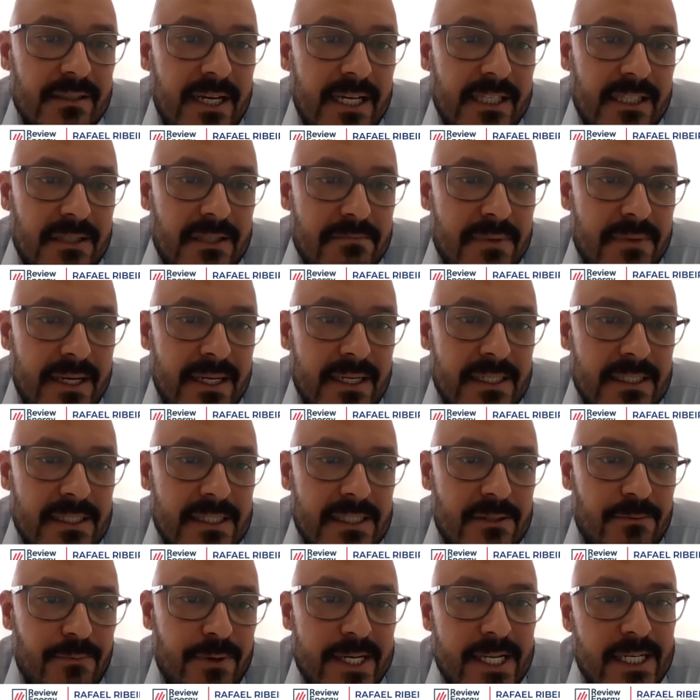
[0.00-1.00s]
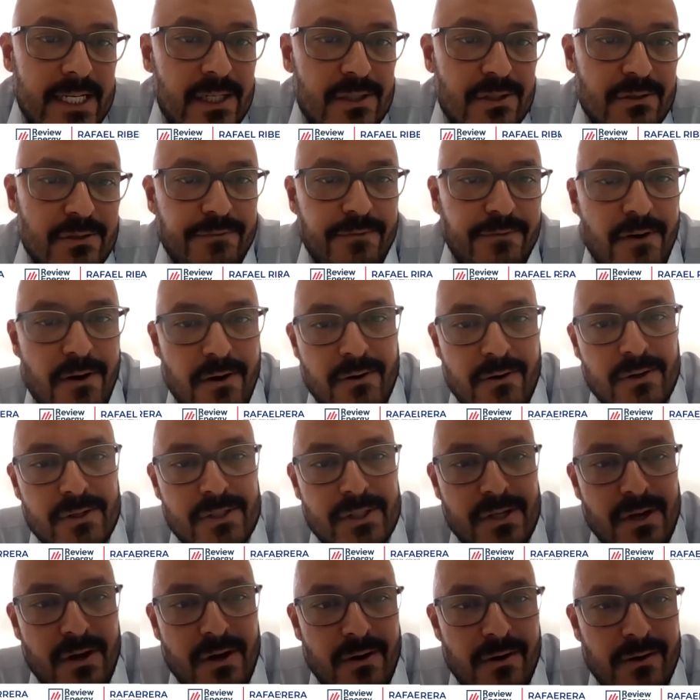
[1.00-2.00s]
It means we need to focus
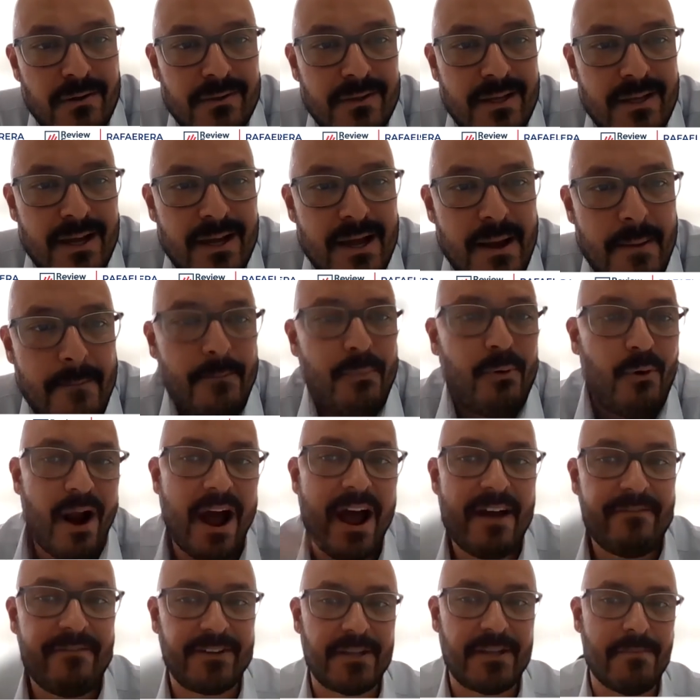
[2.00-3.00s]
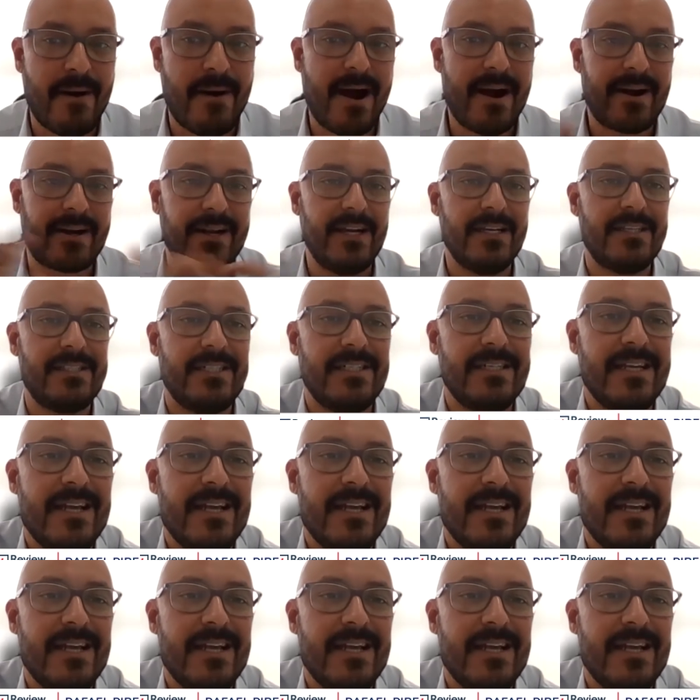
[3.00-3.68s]
on private market,